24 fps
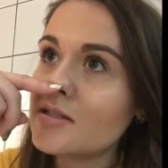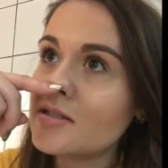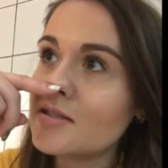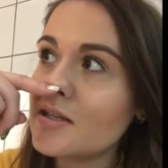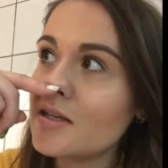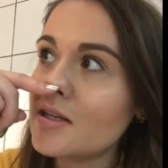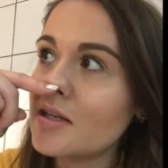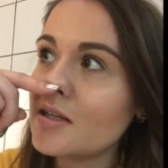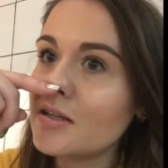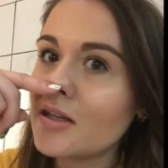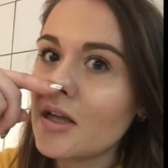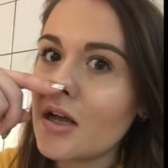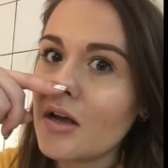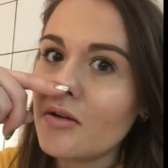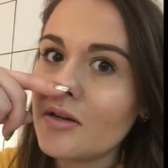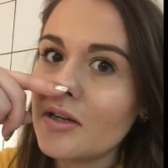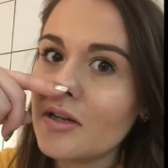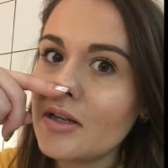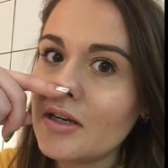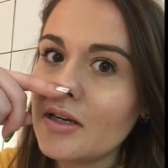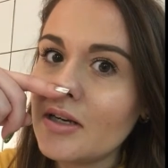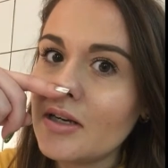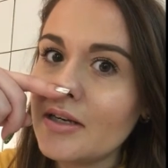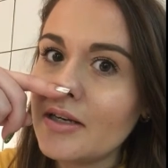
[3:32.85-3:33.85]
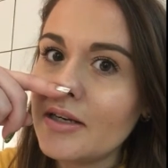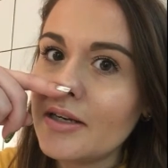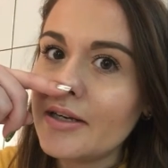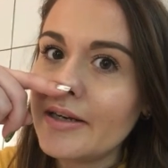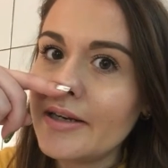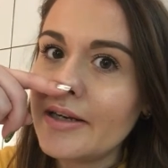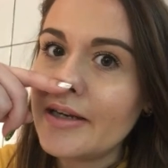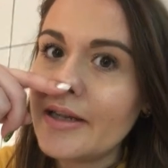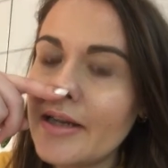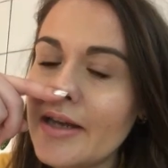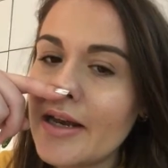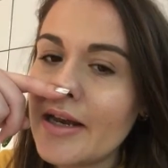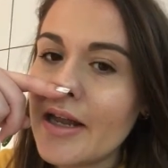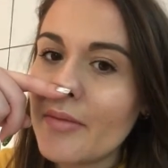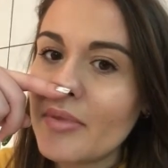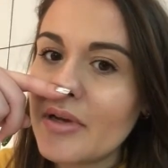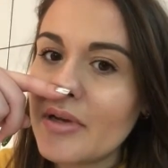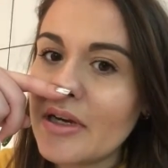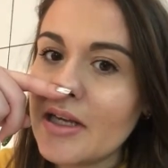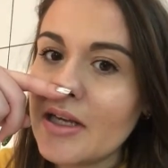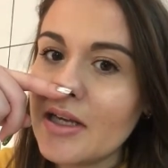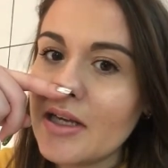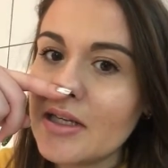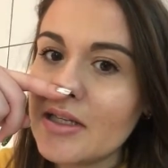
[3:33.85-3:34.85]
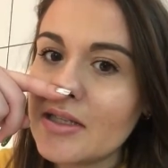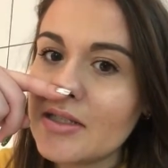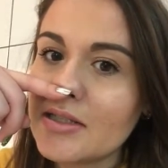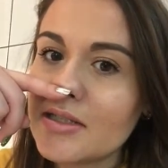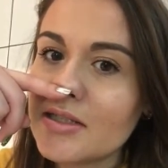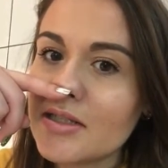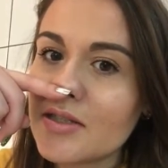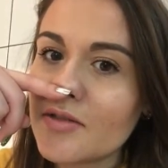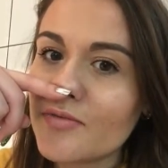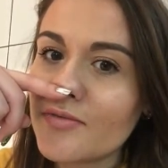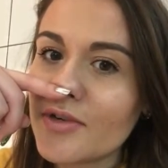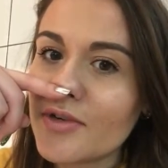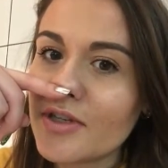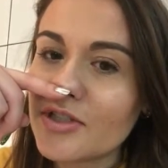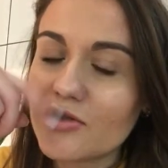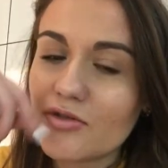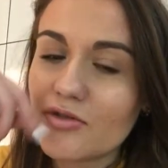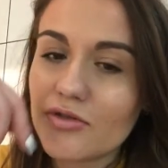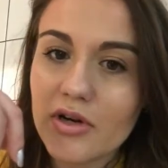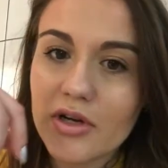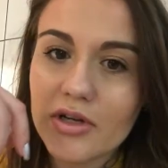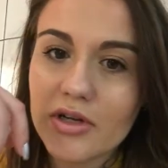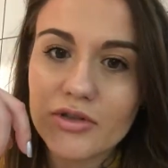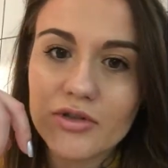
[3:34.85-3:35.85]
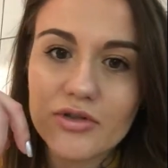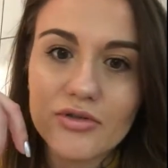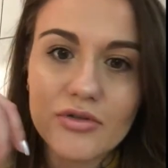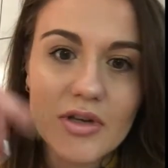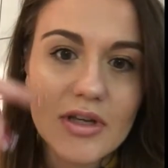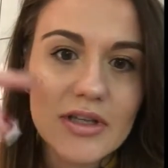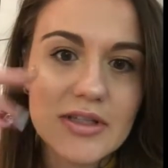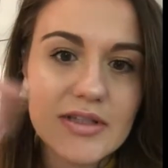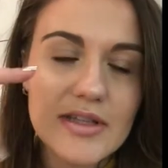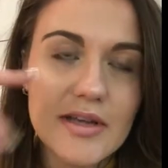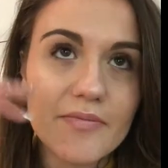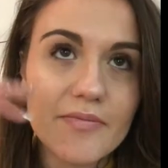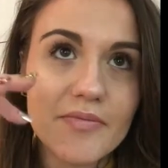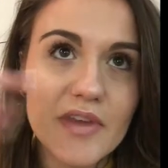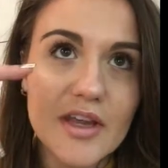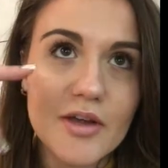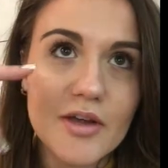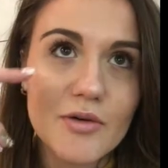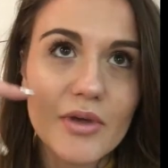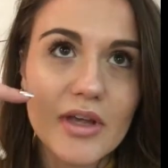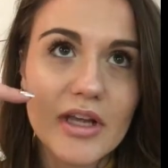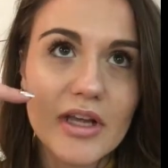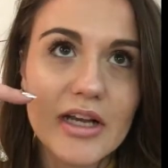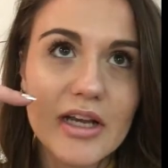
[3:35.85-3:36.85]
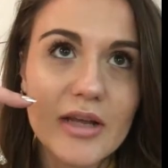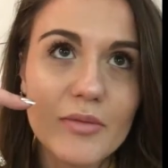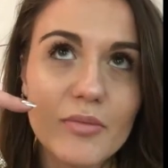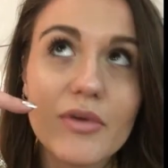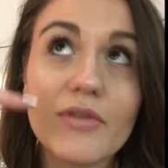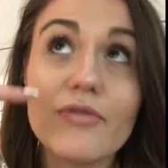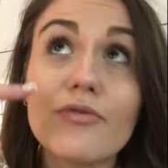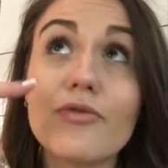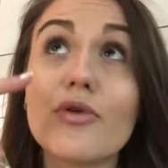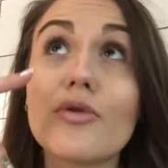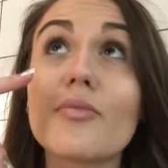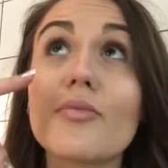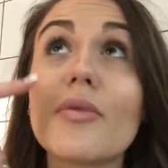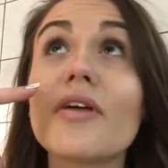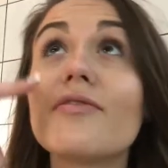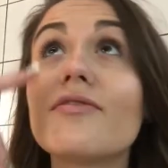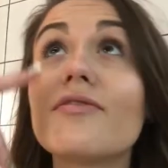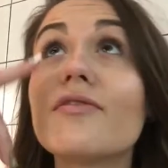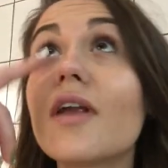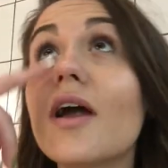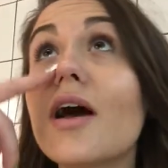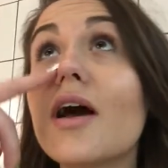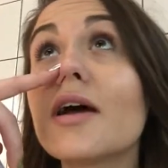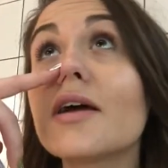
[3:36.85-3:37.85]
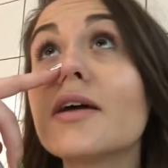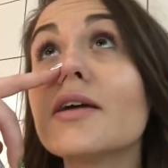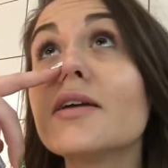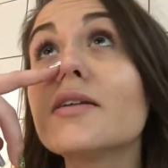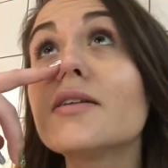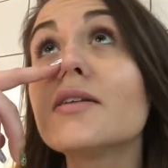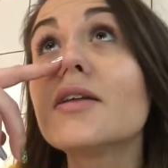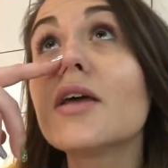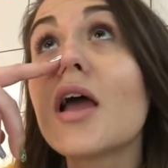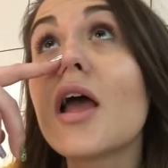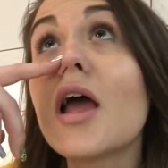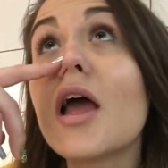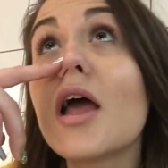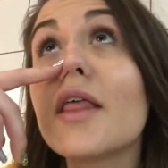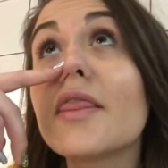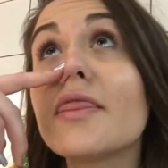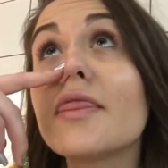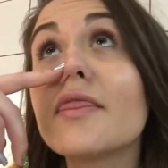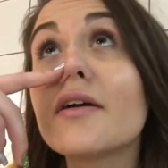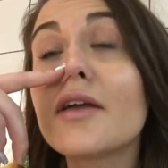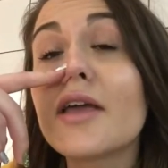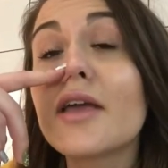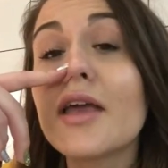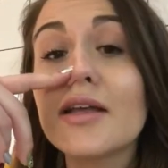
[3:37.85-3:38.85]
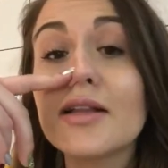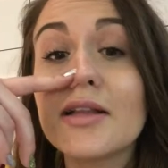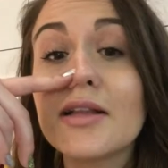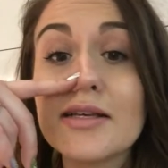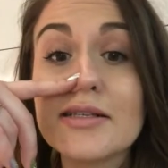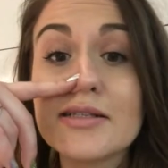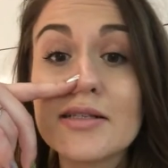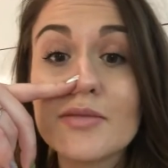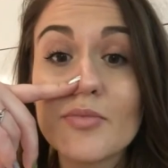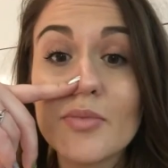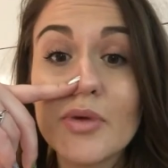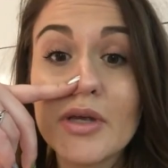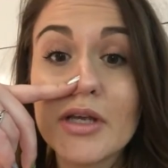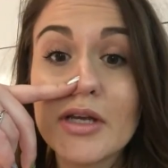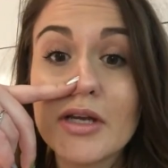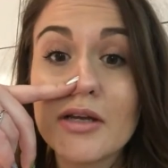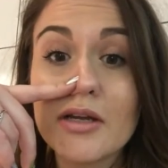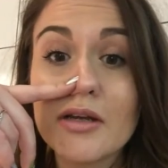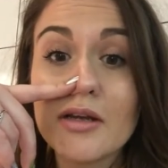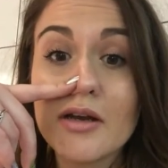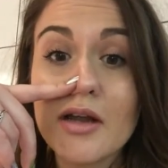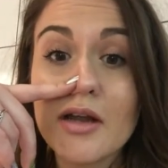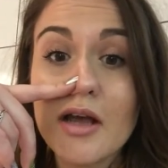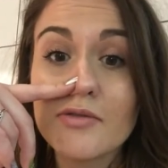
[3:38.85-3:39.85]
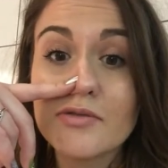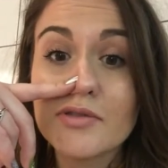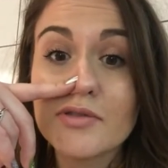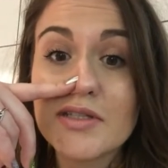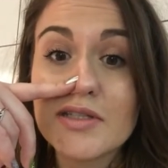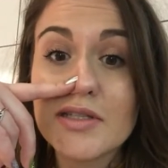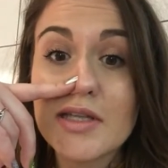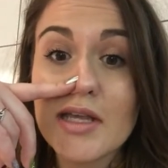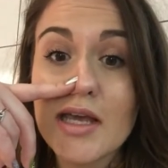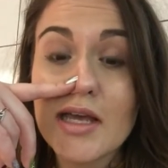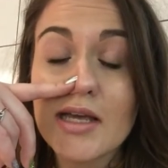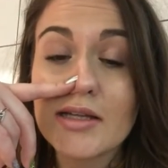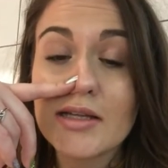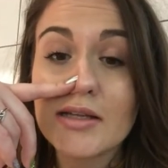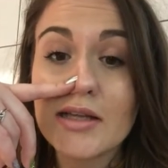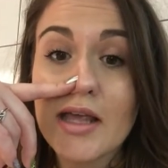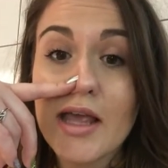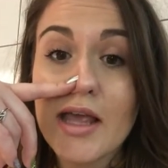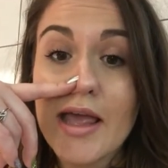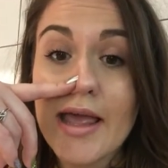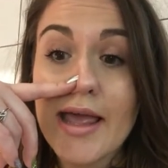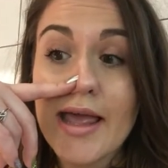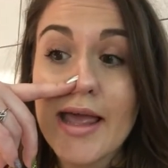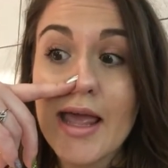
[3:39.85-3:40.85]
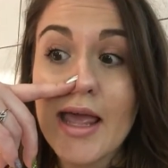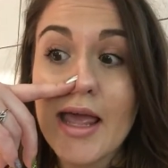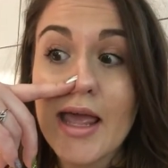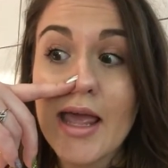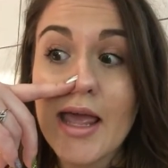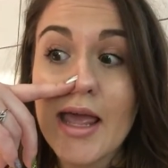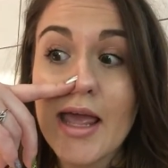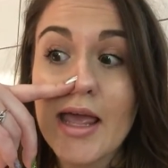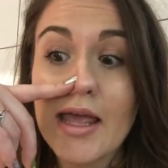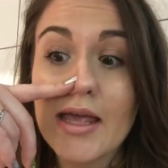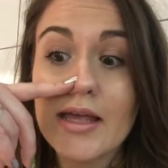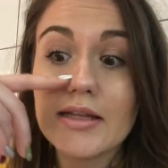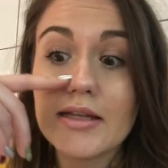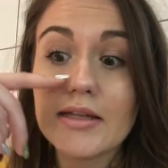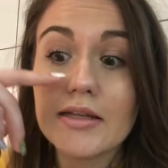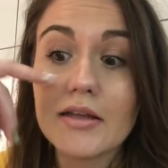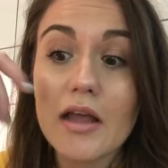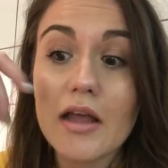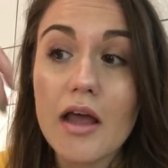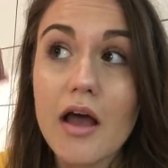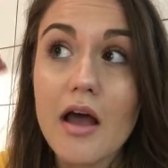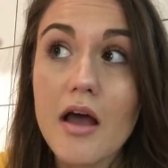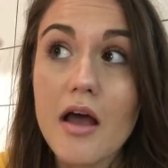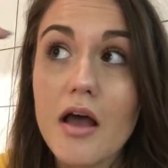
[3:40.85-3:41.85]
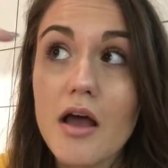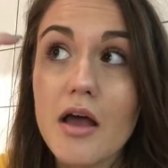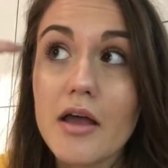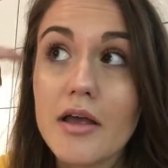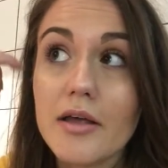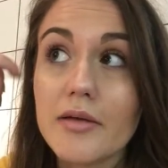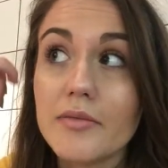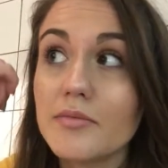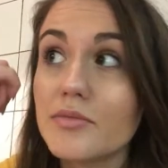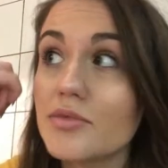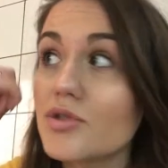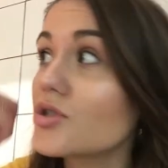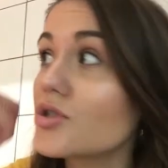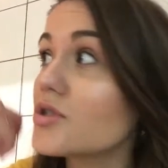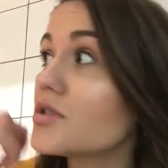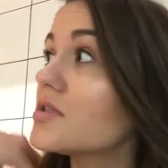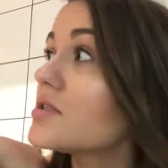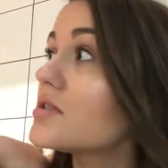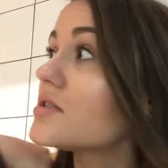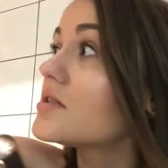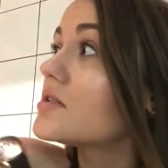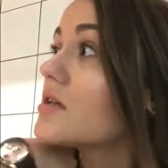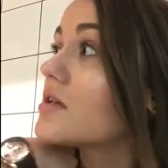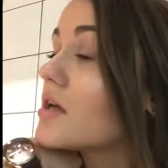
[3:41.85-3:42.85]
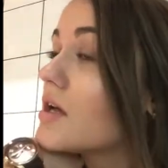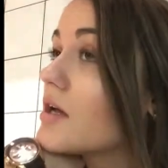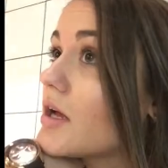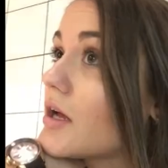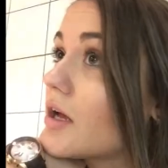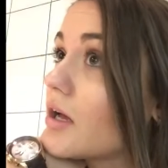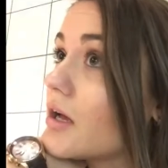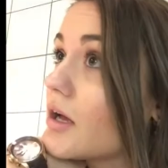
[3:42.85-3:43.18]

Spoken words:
sitting down in a Lebanese restaurant to eat something quickly before my flight. The gate hasn't been announced yet, and I'm just